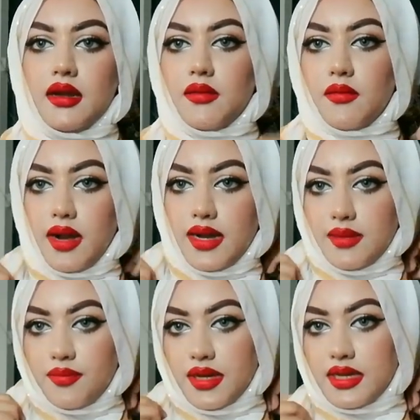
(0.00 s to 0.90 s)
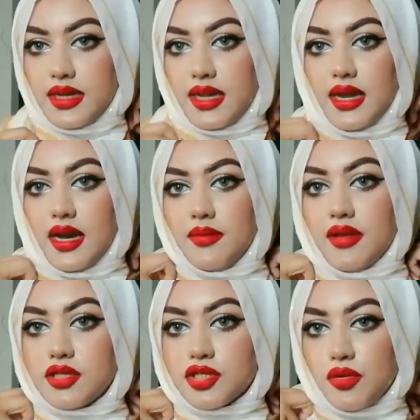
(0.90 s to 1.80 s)
While I bring it here, I make
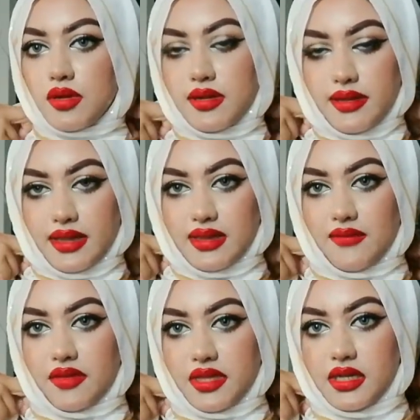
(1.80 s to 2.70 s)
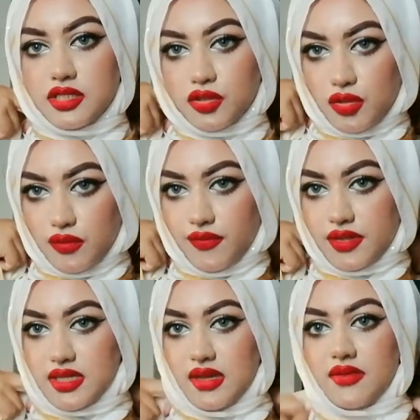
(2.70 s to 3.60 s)
sure that everything is covered,
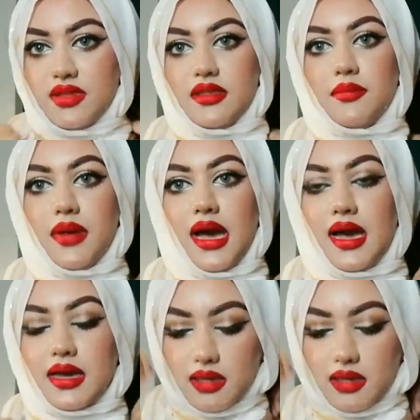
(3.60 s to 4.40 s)
even in the back.